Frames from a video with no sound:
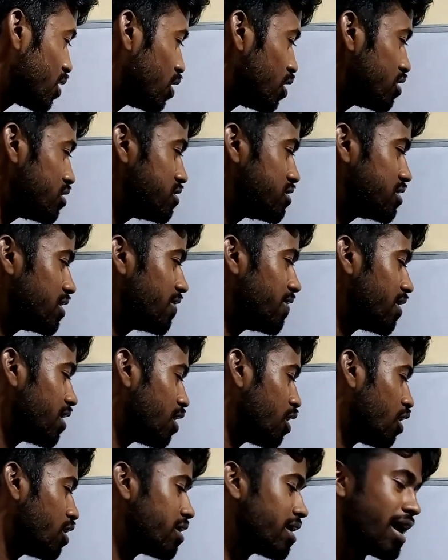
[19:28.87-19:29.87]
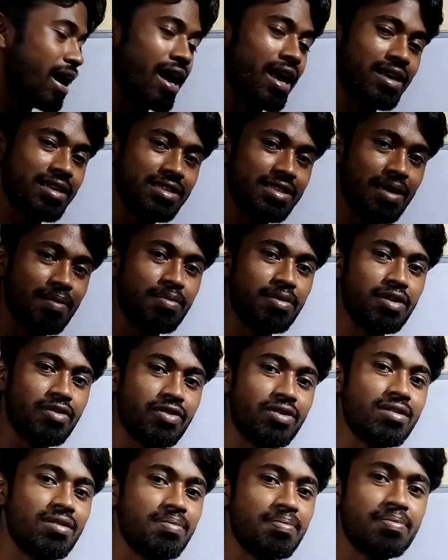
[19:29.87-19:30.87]
No, she will not accept
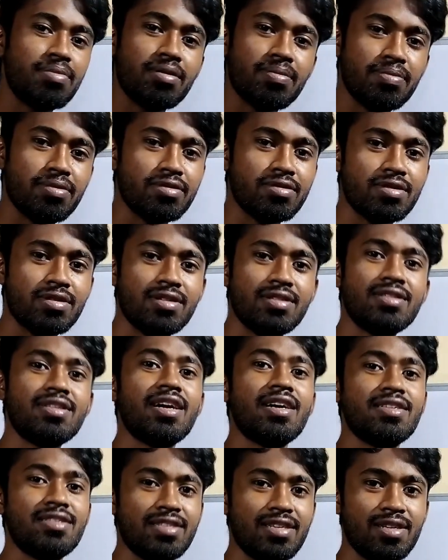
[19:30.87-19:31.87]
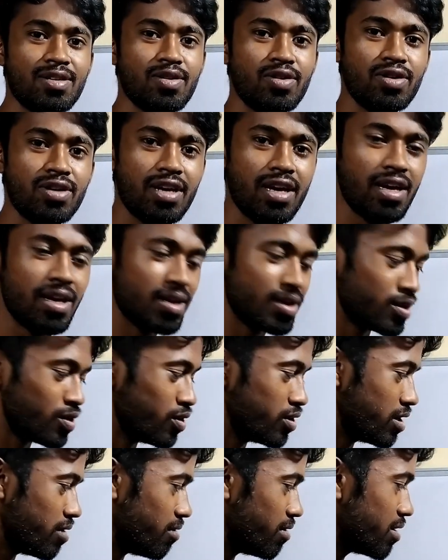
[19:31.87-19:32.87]
your proposal. That's it. Okay.
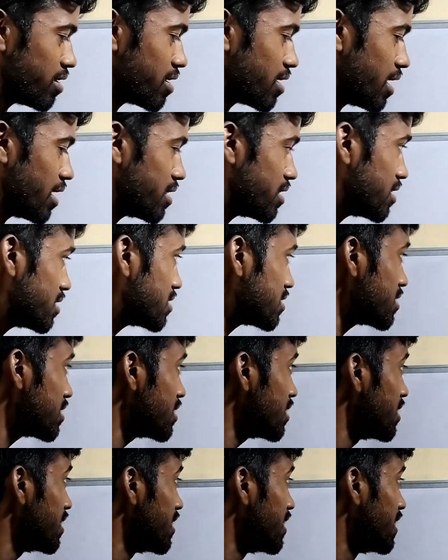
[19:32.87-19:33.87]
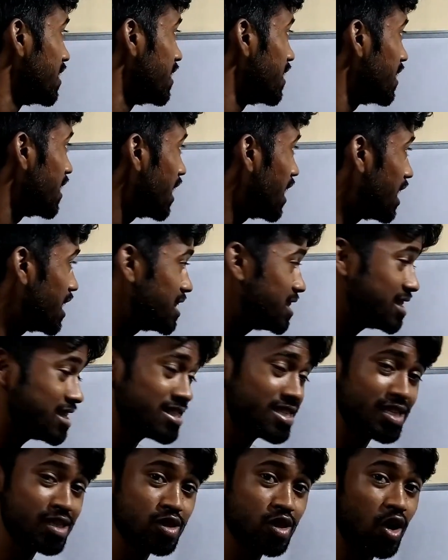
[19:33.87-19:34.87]
Don't even try this.
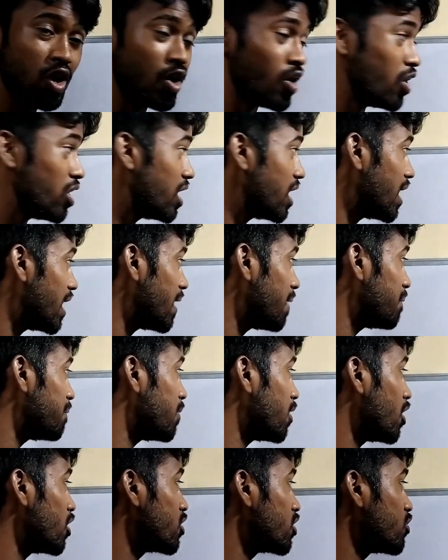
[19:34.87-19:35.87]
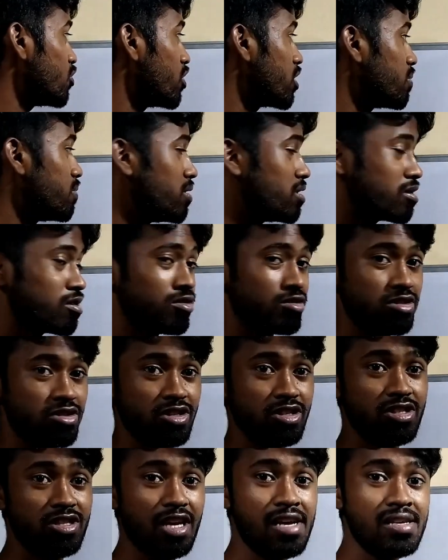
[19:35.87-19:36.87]
And this is all about verbal
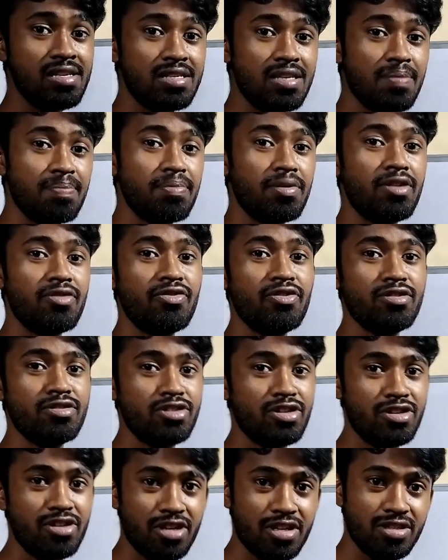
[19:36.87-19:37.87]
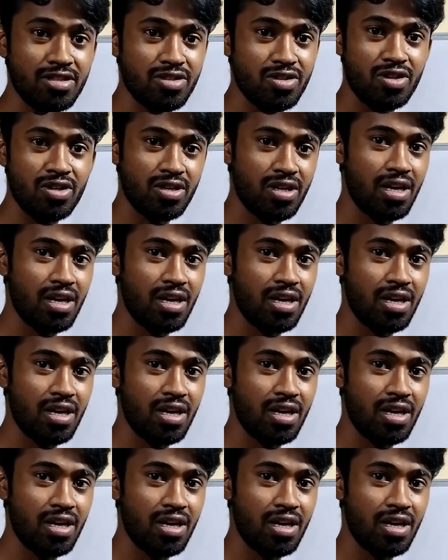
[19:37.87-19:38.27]
questions in simple future tense.